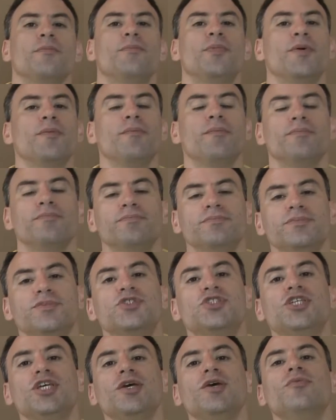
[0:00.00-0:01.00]
But
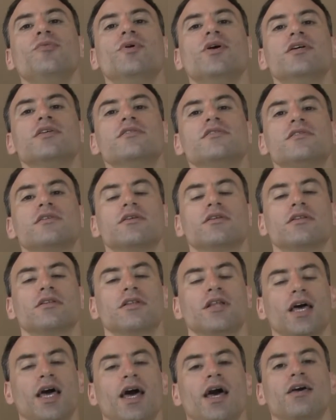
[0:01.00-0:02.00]
she was
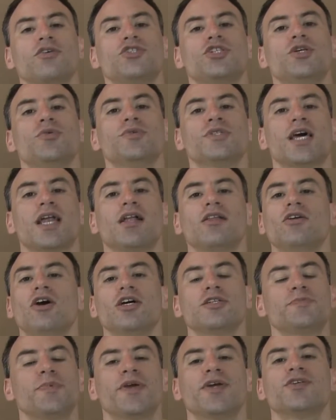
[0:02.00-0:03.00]
at a
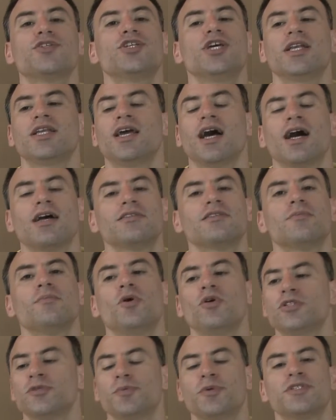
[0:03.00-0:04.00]
loss because she had gone to
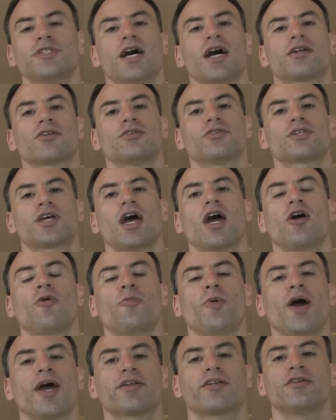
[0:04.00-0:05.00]
multiple doctors,
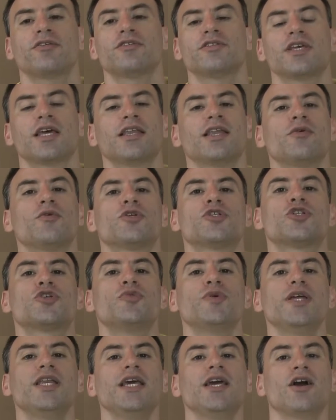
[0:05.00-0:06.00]
chiropractors, and they were
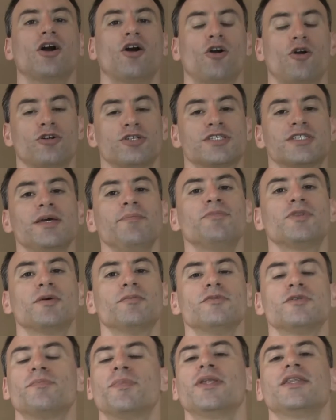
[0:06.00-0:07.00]
treating her
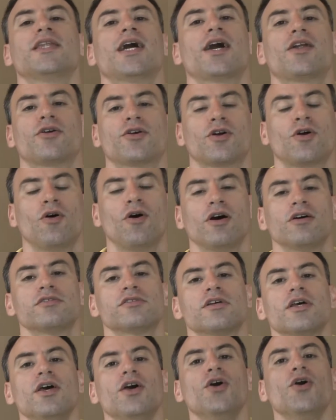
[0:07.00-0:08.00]
symptoms but not her cause.